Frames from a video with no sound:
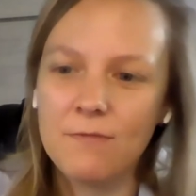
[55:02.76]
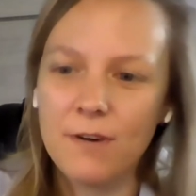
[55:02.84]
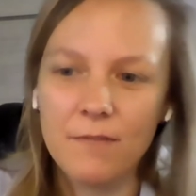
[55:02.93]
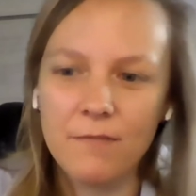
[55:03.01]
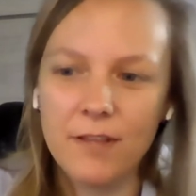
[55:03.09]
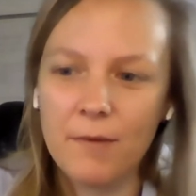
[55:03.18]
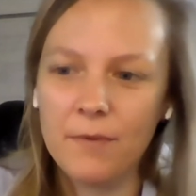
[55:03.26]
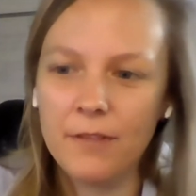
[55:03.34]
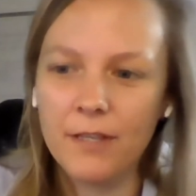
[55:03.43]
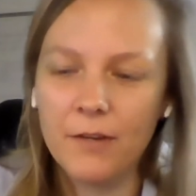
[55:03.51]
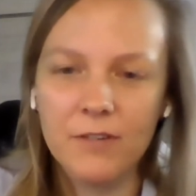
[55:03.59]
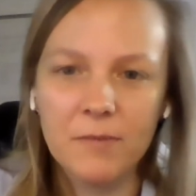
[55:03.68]
in front of them, and
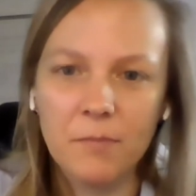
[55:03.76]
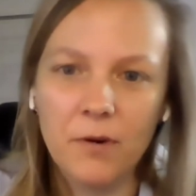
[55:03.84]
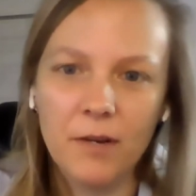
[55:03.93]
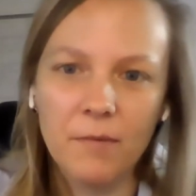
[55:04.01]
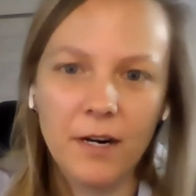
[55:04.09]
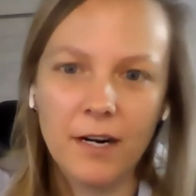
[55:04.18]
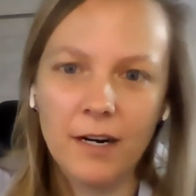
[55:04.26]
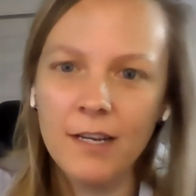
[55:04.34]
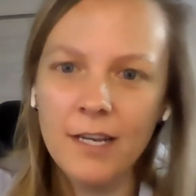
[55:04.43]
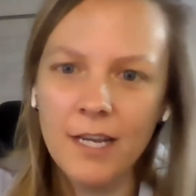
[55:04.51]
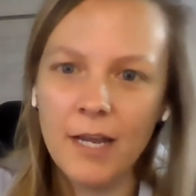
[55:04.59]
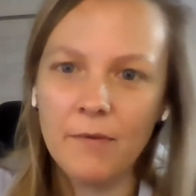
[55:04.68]
then there was a point where
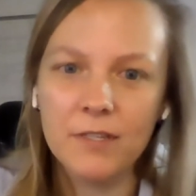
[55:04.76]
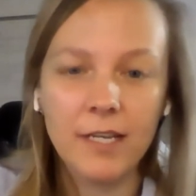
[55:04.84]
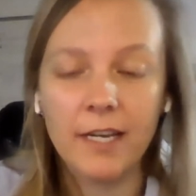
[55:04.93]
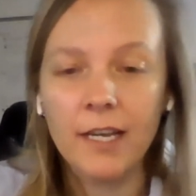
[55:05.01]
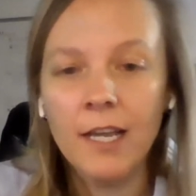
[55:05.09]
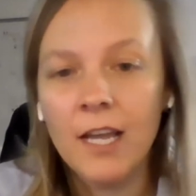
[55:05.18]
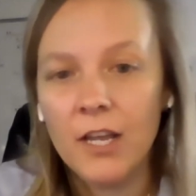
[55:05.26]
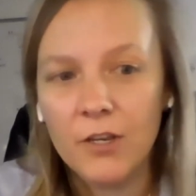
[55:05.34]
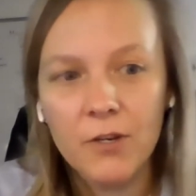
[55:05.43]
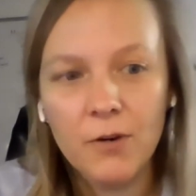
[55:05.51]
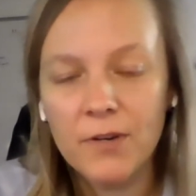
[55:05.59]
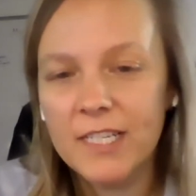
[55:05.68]
it was like,
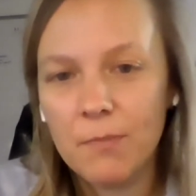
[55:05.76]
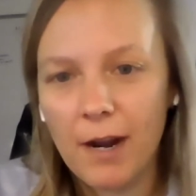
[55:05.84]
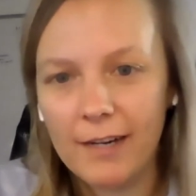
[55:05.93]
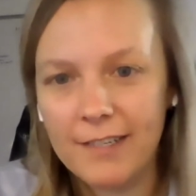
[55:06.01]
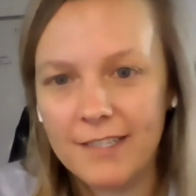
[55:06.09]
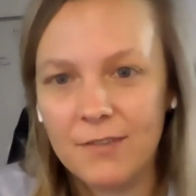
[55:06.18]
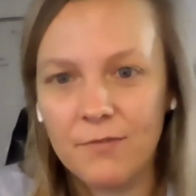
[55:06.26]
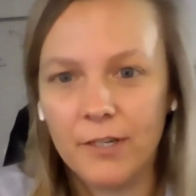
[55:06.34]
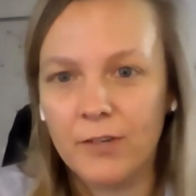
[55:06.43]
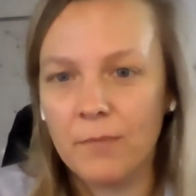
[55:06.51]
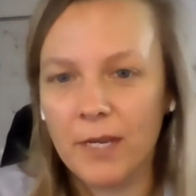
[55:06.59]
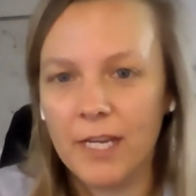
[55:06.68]
you don't need to practice in
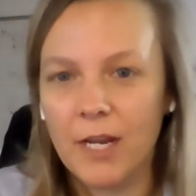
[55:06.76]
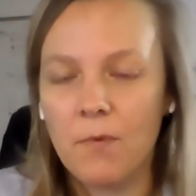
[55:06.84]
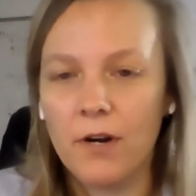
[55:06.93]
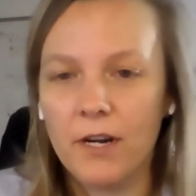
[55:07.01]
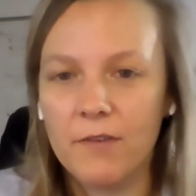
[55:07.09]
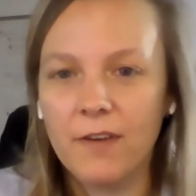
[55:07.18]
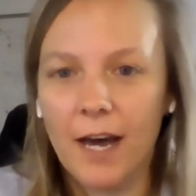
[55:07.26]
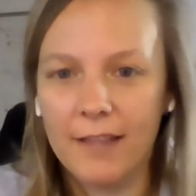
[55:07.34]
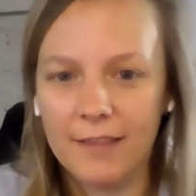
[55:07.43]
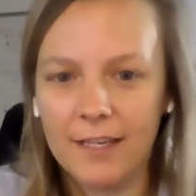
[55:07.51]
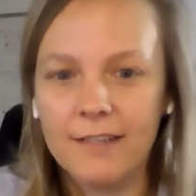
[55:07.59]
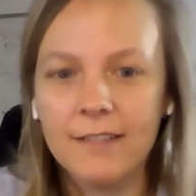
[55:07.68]
front of me anymore. You've
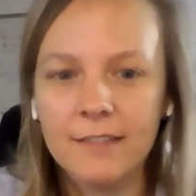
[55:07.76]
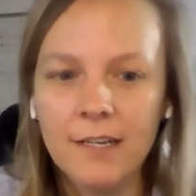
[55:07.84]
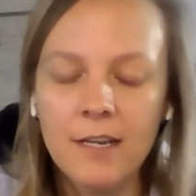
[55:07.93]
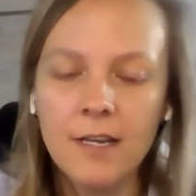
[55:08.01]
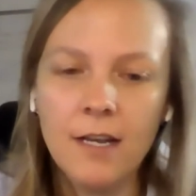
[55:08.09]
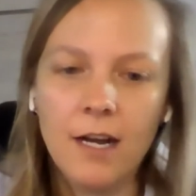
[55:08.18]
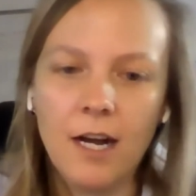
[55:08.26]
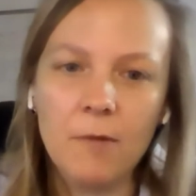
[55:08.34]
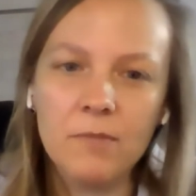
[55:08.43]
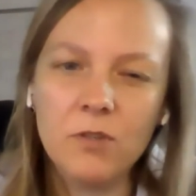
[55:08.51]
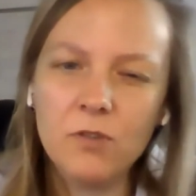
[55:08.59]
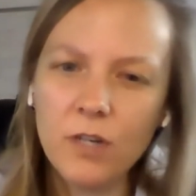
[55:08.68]
got this.
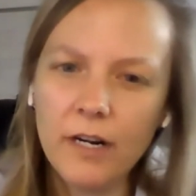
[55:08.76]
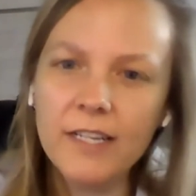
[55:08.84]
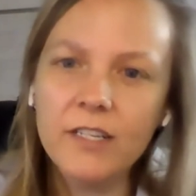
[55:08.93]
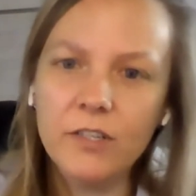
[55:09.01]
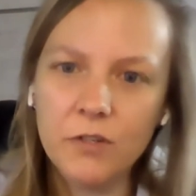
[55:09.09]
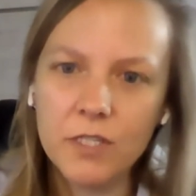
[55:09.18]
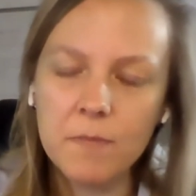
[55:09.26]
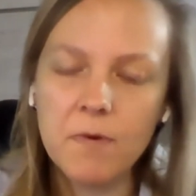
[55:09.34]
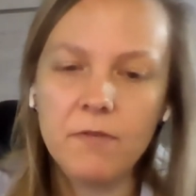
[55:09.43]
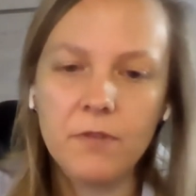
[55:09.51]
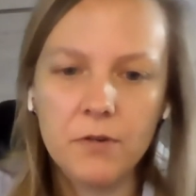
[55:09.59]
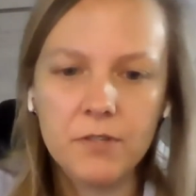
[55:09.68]
Um, so starting to do some
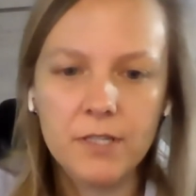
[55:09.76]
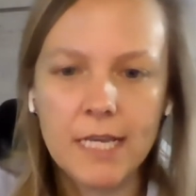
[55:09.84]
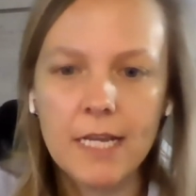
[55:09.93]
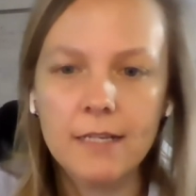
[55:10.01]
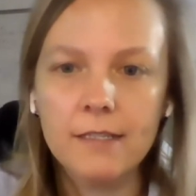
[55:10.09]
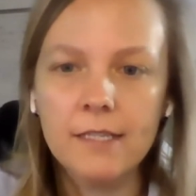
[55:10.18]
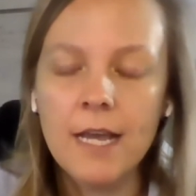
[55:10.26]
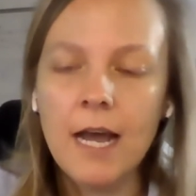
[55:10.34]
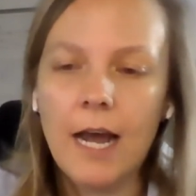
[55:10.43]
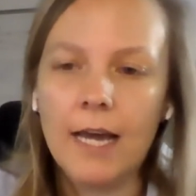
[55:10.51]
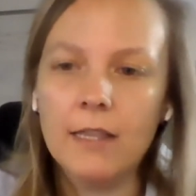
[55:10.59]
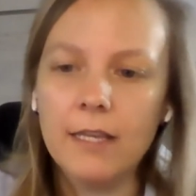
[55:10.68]
of those things,
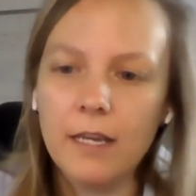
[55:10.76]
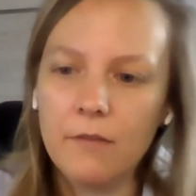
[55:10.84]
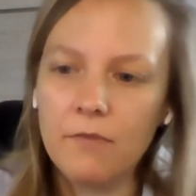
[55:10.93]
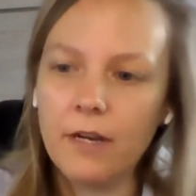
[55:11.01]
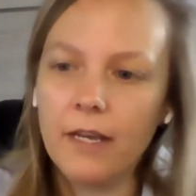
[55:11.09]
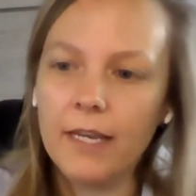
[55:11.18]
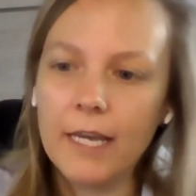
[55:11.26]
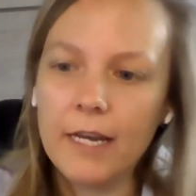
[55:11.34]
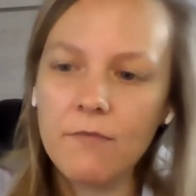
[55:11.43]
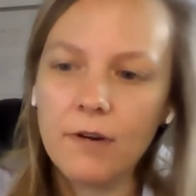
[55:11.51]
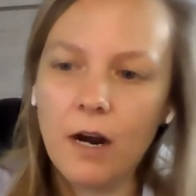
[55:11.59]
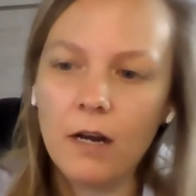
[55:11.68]
I think if you again
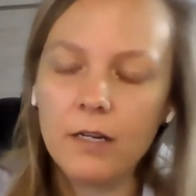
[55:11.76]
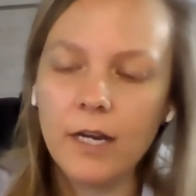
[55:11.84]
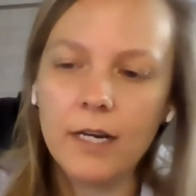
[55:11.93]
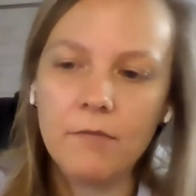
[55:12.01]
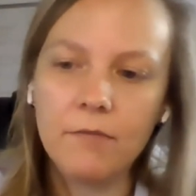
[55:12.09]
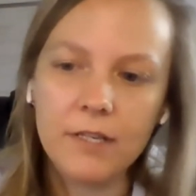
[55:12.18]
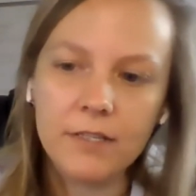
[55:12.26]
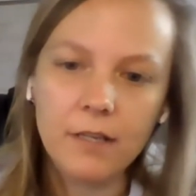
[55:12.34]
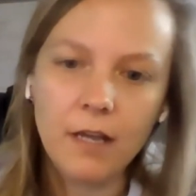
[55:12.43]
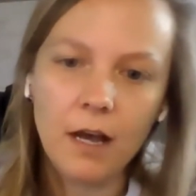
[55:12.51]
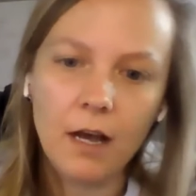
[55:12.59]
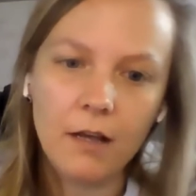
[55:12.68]
if you're on kind of this
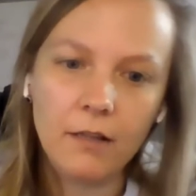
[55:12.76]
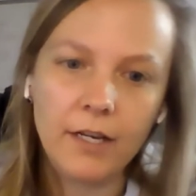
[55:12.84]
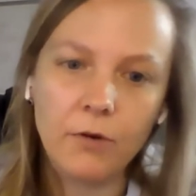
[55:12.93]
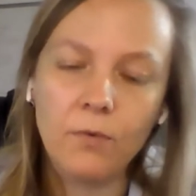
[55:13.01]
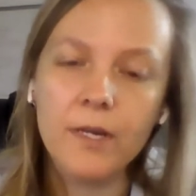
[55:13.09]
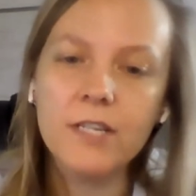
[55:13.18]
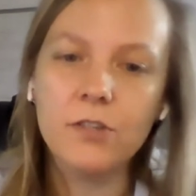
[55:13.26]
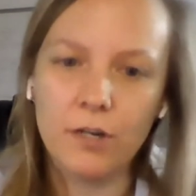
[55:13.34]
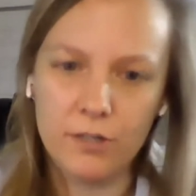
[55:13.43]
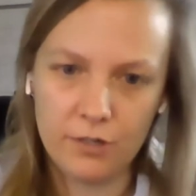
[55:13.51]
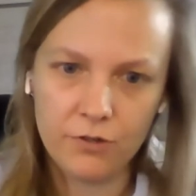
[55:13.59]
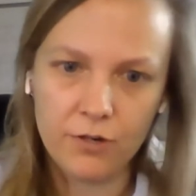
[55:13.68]
uh, like a
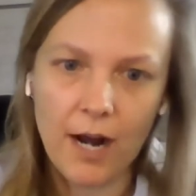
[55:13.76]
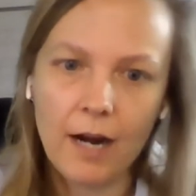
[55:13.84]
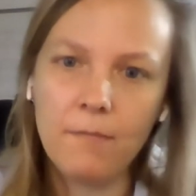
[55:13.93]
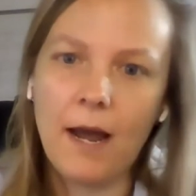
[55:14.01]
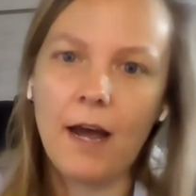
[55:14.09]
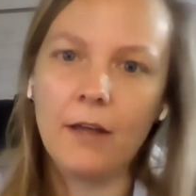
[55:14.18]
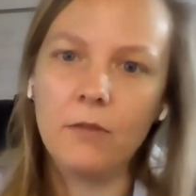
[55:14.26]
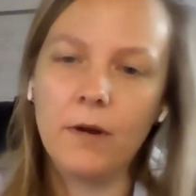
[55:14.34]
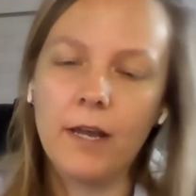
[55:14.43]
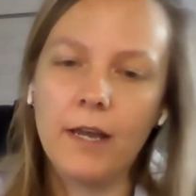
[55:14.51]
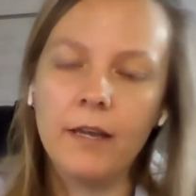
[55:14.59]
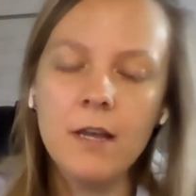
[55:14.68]
research track
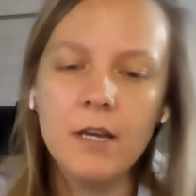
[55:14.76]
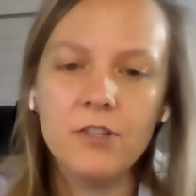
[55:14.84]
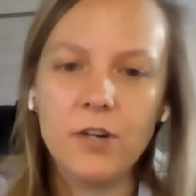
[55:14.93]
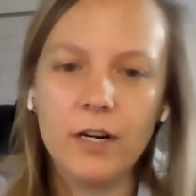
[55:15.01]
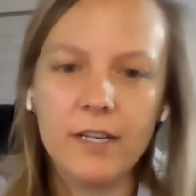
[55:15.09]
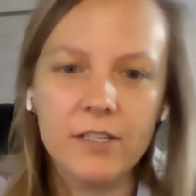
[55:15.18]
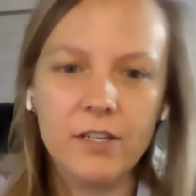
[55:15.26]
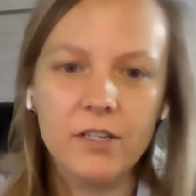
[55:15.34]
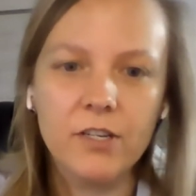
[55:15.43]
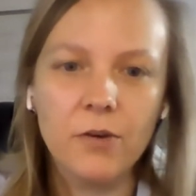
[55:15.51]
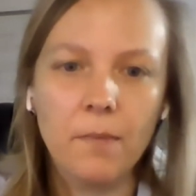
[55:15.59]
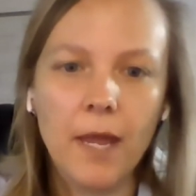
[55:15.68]
pathway, starting to
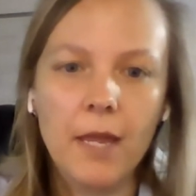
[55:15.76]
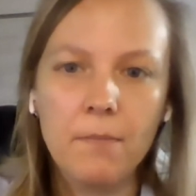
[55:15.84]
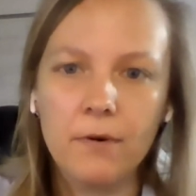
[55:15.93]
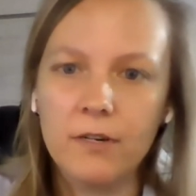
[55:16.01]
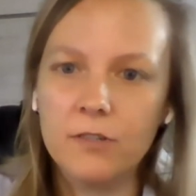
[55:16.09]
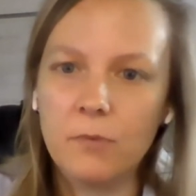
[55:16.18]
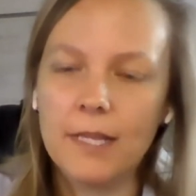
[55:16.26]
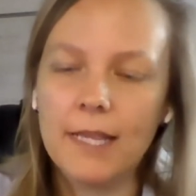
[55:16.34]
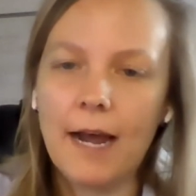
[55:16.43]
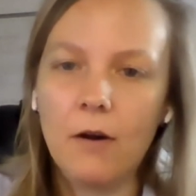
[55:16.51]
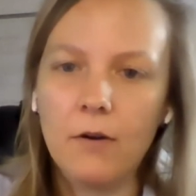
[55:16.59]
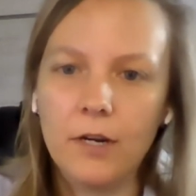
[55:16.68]
do papers
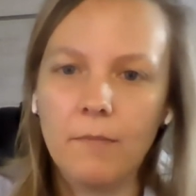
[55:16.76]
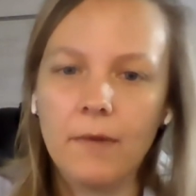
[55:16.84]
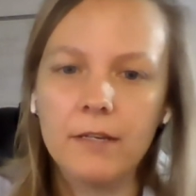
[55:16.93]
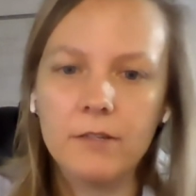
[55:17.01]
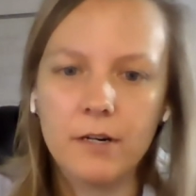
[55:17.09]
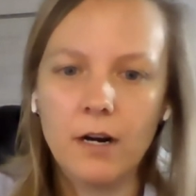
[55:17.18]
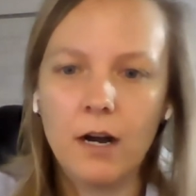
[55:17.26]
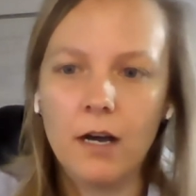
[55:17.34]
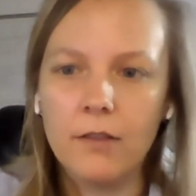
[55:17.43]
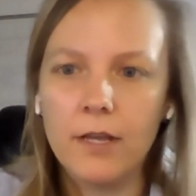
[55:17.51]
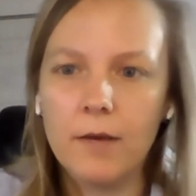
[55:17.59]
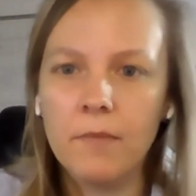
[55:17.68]
without your mentor
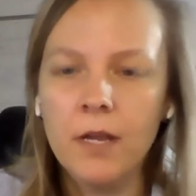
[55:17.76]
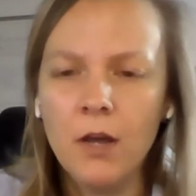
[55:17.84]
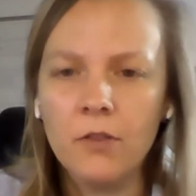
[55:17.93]
on them,